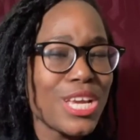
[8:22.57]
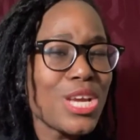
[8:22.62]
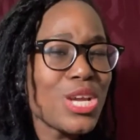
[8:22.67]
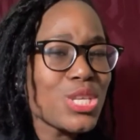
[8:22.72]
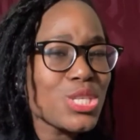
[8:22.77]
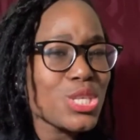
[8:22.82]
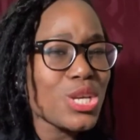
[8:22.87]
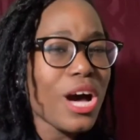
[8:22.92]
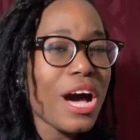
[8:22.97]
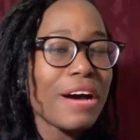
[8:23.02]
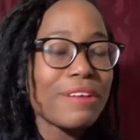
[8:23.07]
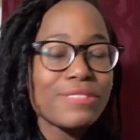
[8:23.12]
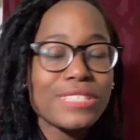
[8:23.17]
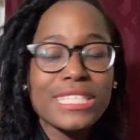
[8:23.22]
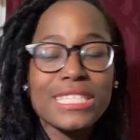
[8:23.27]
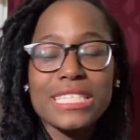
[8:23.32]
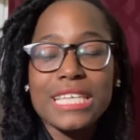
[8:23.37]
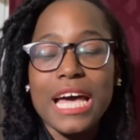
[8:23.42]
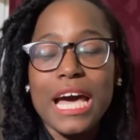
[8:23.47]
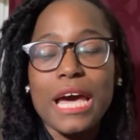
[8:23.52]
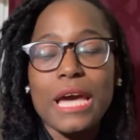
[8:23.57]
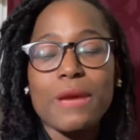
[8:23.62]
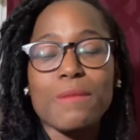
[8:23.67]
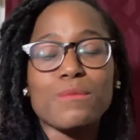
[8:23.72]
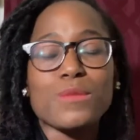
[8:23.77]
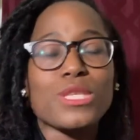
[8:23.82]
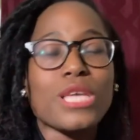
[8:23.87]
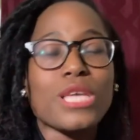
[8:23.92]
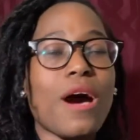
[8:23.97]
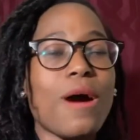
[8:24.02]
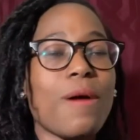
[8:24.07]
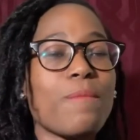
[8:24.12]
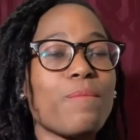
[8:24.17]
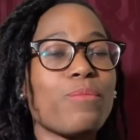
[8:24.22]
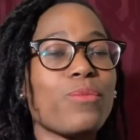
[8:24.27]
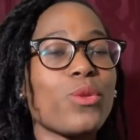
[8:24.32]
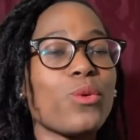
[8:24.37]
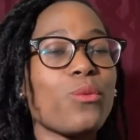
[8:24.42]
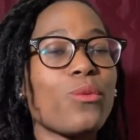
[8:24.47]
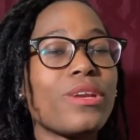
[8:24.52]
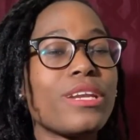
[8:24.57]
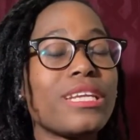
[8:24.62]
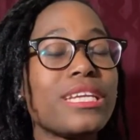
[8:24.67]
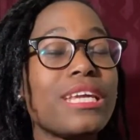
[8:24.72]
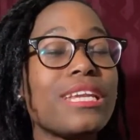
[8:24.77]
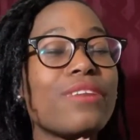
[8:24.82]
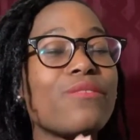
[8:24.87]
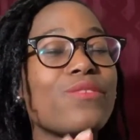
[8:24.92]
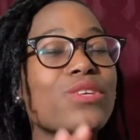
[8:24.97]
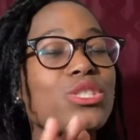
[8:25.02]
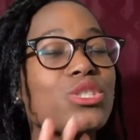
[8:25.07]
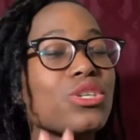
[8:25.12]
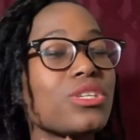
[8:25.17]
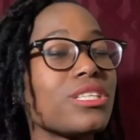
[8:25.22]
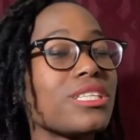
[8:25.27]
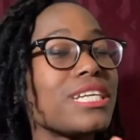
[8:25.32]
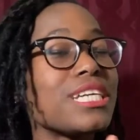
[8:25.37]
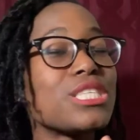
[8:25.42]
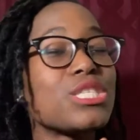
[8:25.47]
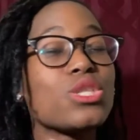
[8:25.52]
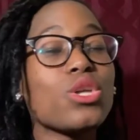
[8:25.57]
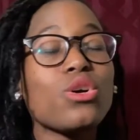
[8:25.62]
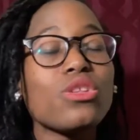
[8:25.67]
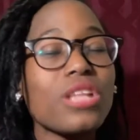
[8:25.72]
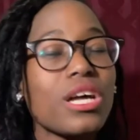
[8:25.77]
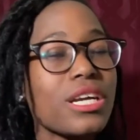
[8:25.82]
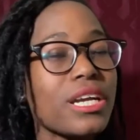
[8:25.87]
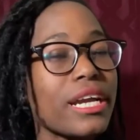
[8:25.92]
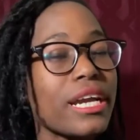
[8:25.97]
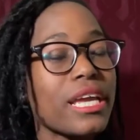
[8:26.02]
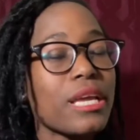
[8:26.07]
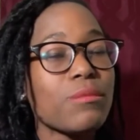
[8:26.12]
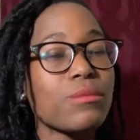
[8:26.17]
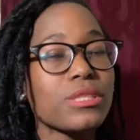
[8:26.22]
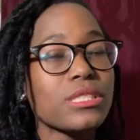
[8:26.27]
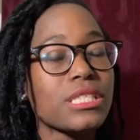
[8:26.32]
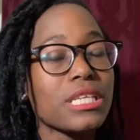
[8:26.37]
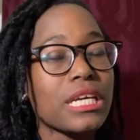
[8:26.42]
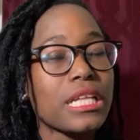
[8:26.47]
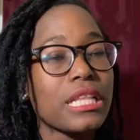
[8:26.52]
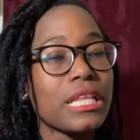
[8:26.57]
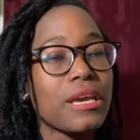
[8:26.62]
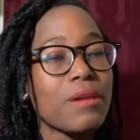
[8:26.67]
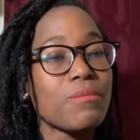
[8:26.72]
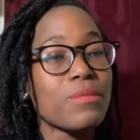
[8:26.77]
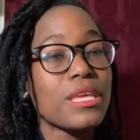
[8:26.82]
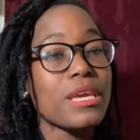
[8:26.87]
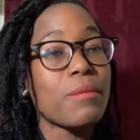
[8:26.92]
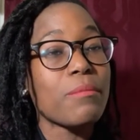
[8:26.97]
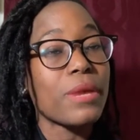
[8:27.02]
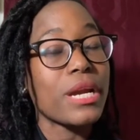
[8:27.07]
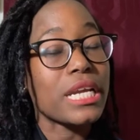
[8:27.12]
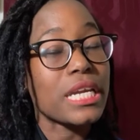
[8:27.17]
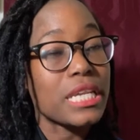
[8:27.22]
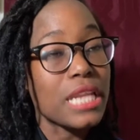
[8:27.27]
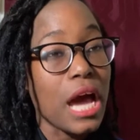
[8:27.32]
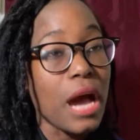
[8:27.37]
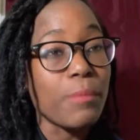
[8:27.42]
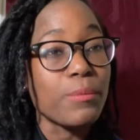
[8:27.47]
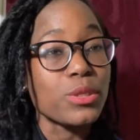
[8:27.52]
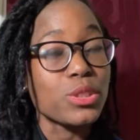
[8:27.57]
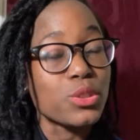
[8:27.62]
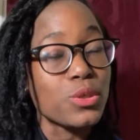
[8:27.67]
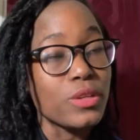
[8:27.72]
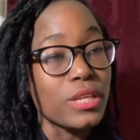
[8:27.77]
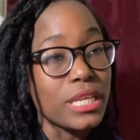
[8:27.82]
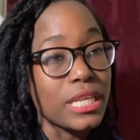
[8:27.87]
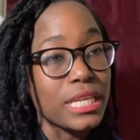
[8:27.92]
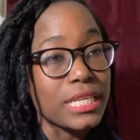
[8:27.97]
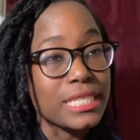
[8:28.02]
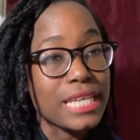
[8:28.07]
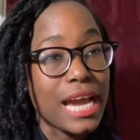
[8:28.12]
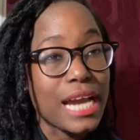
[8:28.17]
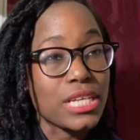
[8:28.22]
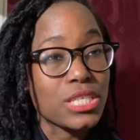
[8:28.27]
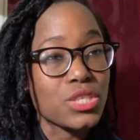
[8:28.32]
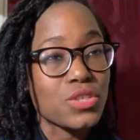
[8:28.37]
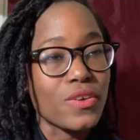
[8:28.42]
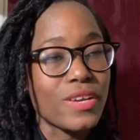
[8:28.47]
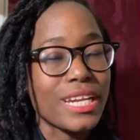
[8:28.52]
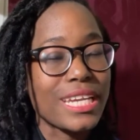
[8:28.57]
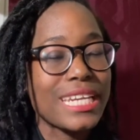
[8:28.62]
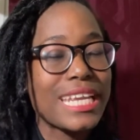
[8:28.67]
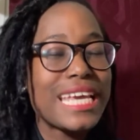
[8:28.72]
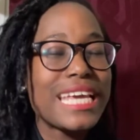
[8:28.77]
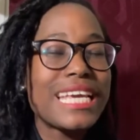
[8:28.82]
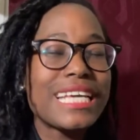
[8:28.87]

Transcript: So oftentimes, when an individual is no longer able to claim the American Opportunity Tax Credit,